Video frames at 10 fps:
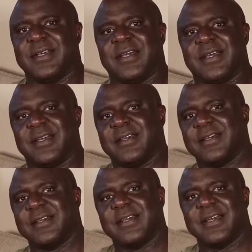Yeah.
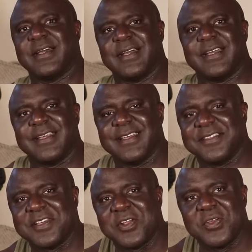Hey,
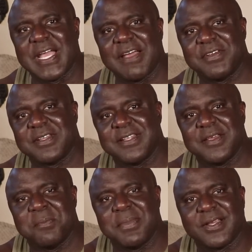there you have it.
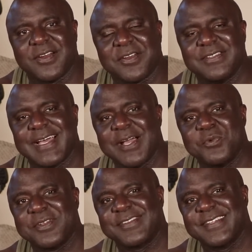Big Herc
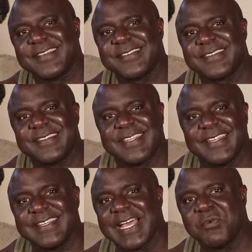916
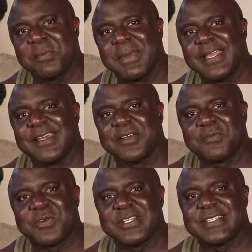getting down with Megan
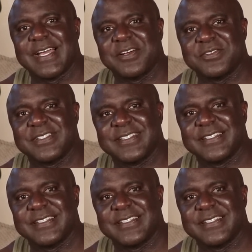on Fresh Out.